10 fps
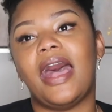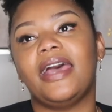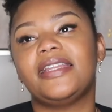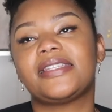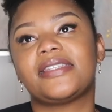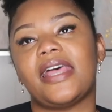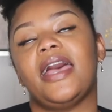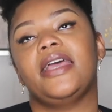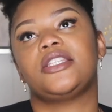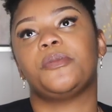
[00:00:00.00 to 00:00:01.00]
I
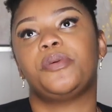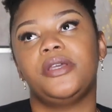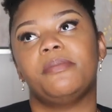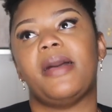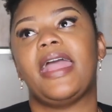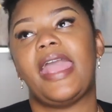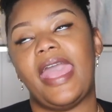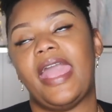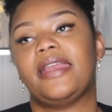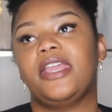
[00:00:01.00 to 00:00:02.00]
decided to put my
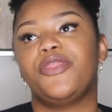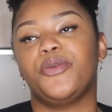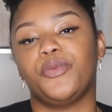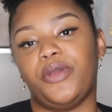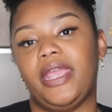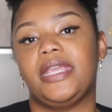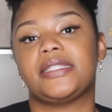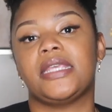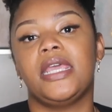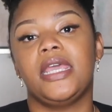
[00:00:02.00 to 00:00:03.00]
hat in the
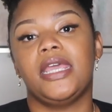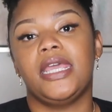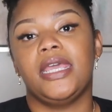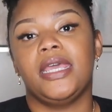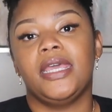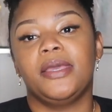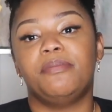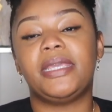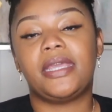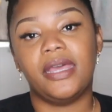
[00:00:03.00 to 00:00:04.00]
race
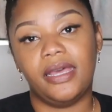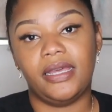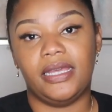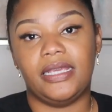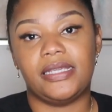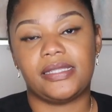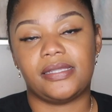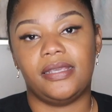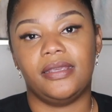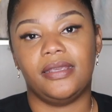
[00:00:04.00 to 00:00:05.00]

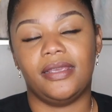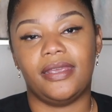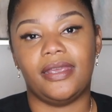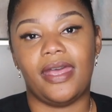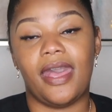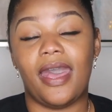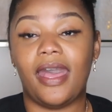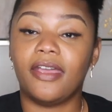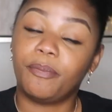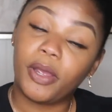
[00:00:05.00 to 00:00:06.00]
because
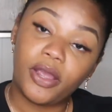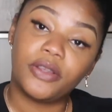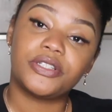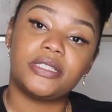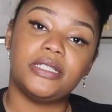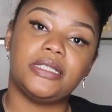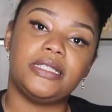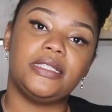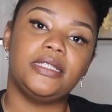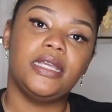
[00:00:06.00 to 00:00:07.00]
I
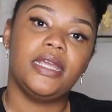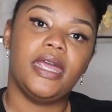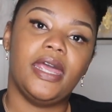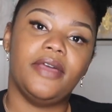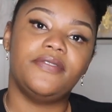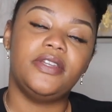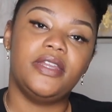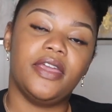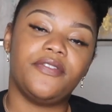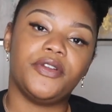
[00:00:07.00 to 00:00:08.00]
personally have
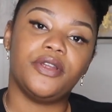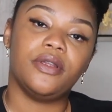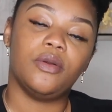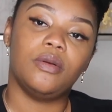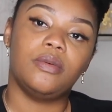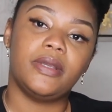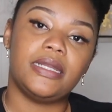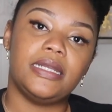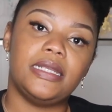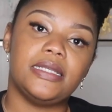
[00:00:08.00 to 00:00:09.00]
never
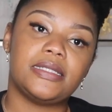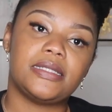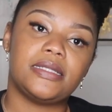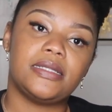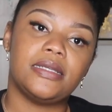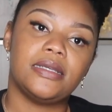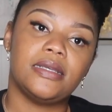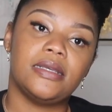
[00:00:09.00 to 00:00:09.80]
witnessed